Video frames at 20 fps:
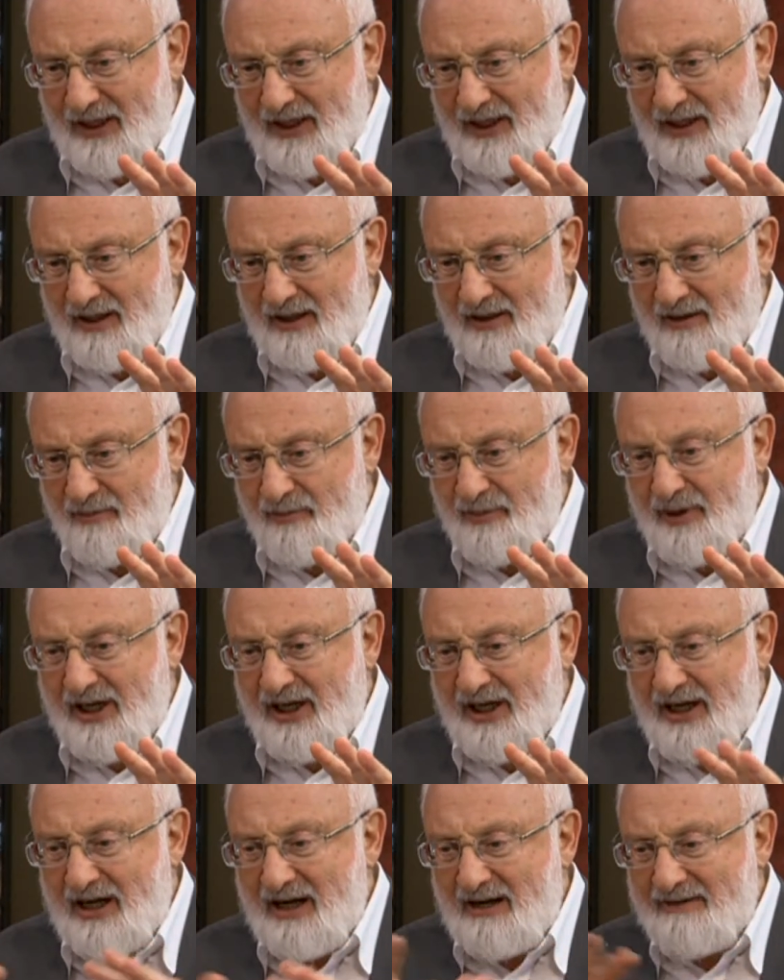
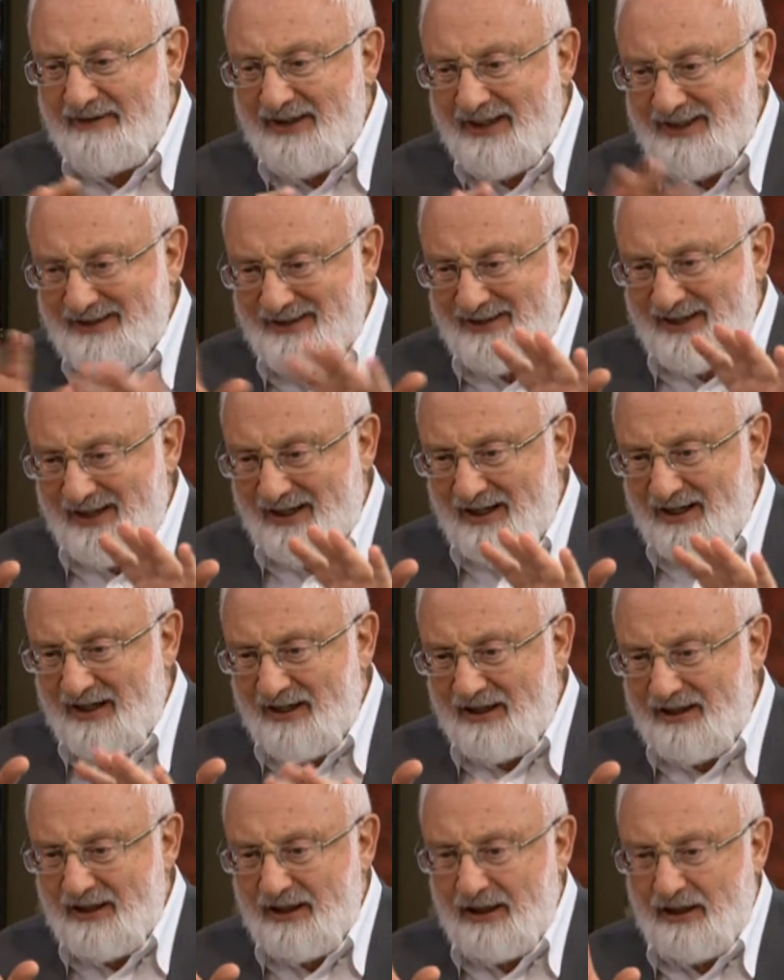obscured, and
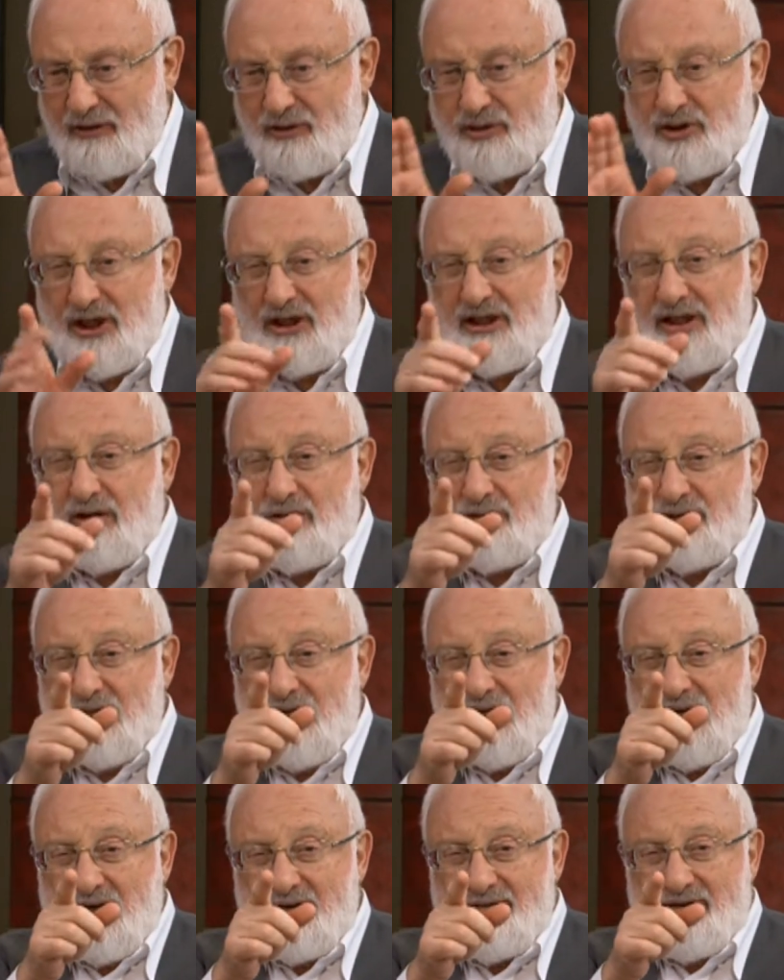there's all of a sudden a
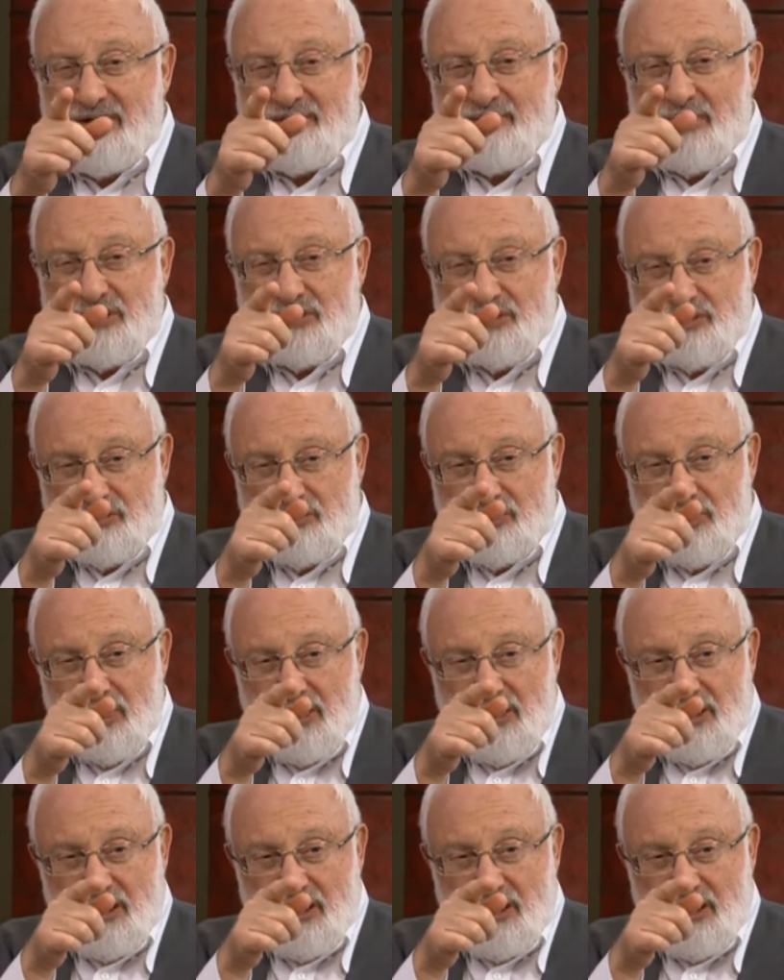certain escape